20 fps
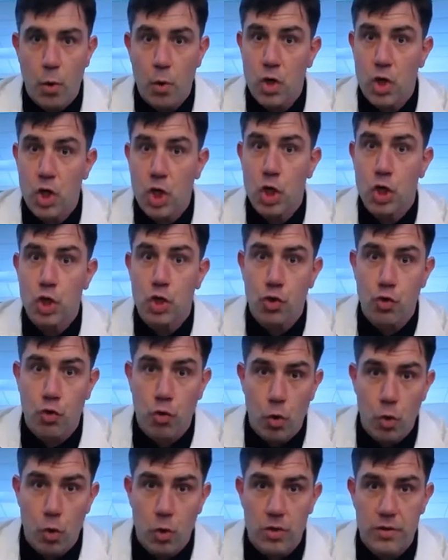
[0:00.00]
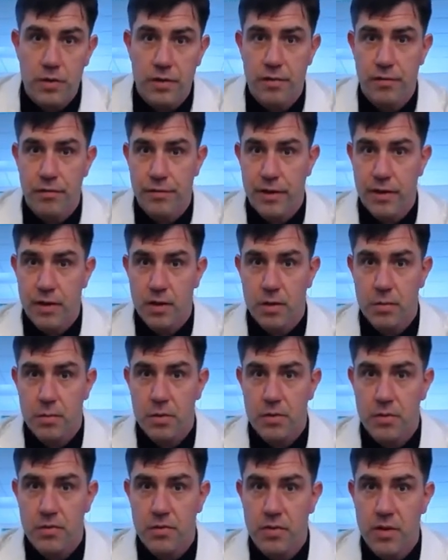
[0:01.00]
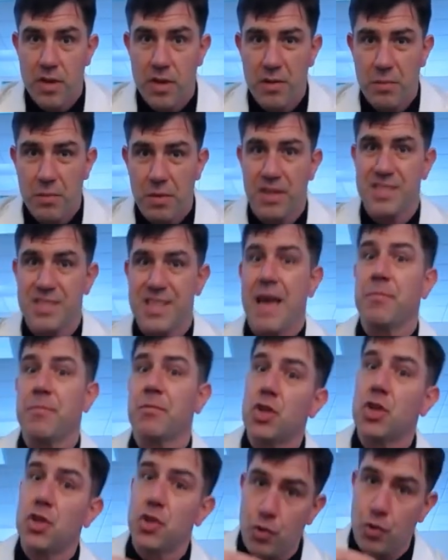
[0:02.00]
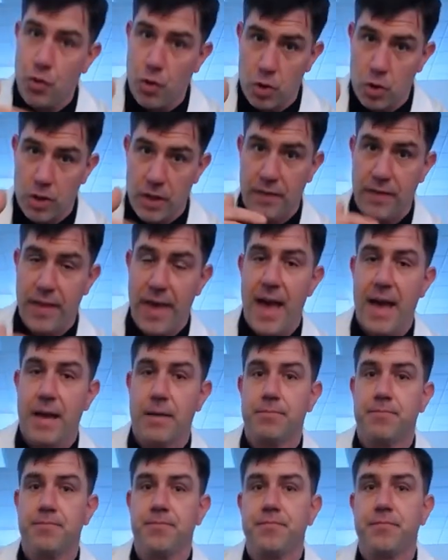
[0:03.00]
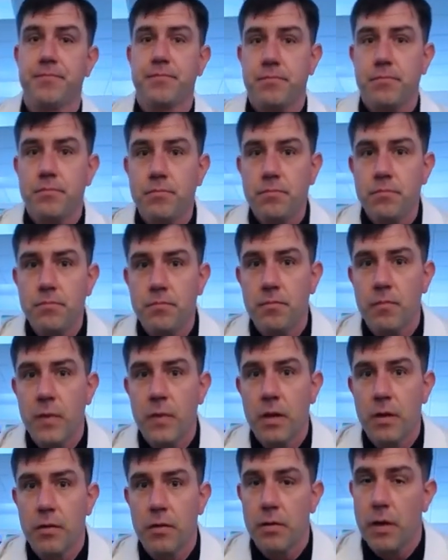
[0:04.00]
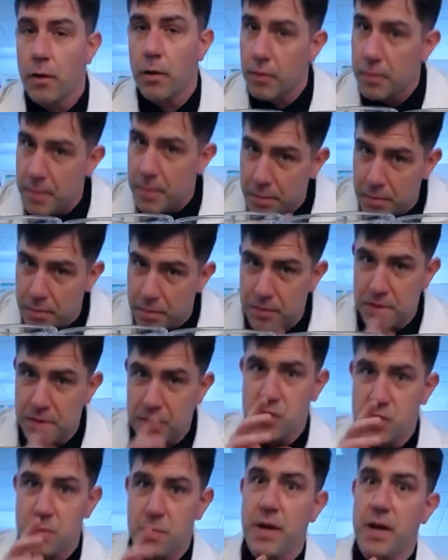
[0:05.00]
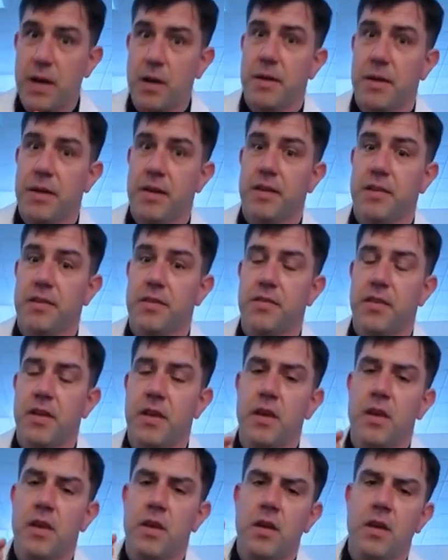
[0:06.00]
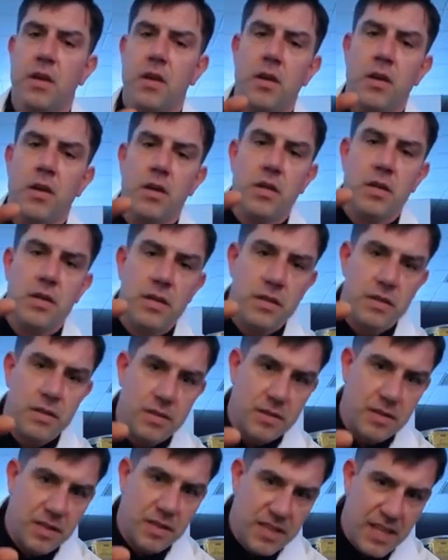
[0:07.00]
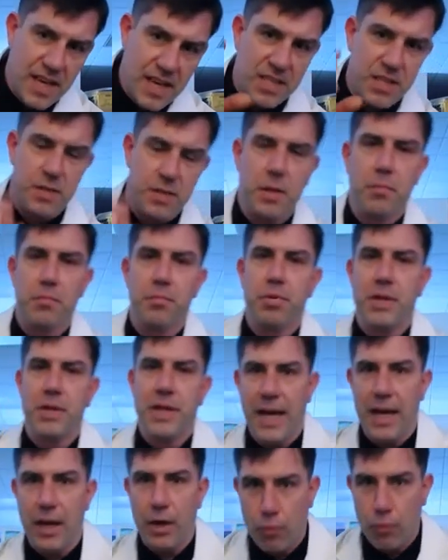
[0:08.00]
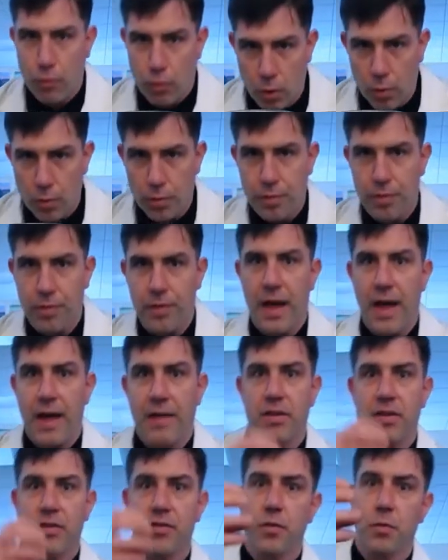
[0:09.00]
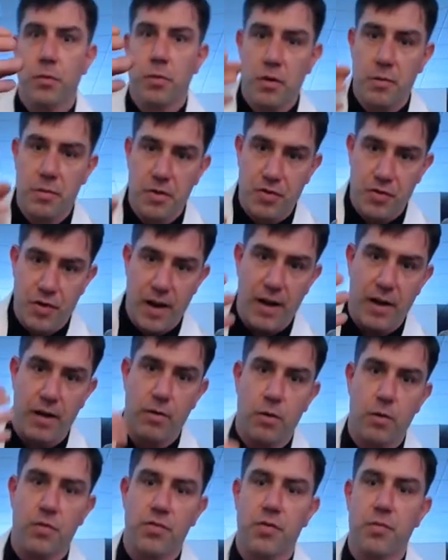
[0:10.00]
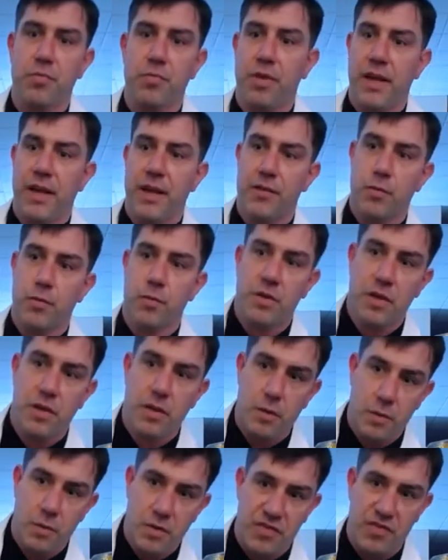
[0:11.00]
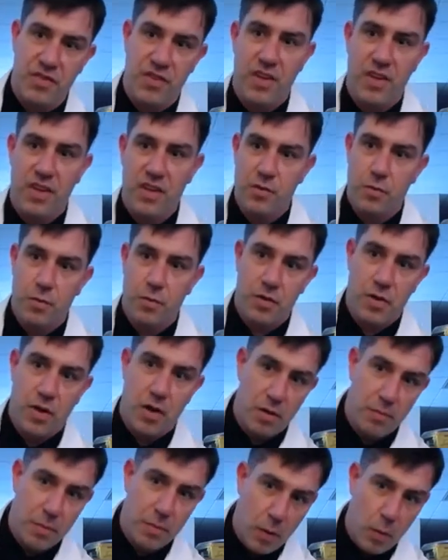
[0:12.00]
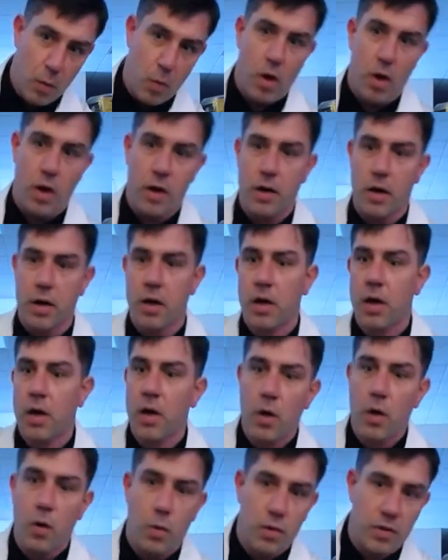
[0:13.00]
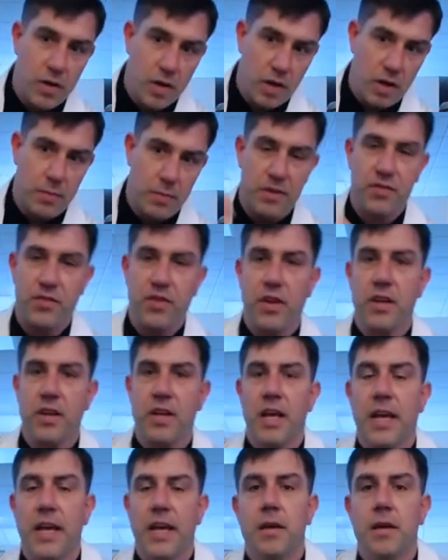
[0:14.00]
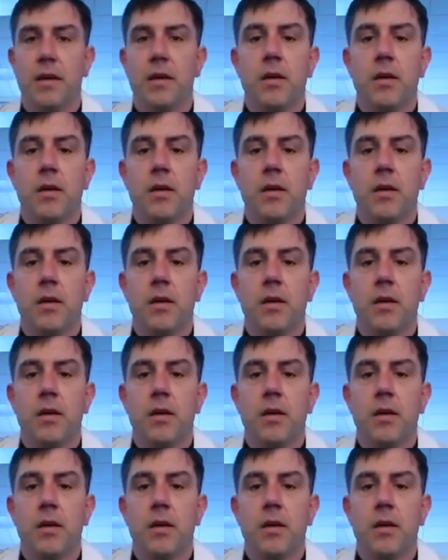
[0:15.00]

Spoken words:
or controlled variables because I'm controlling that. Now remember, the experiment is to test plant growth. Obviously, we're going to try to grow some plants. We're dealing with seeds. We're talking about water. We're talking about sunlight.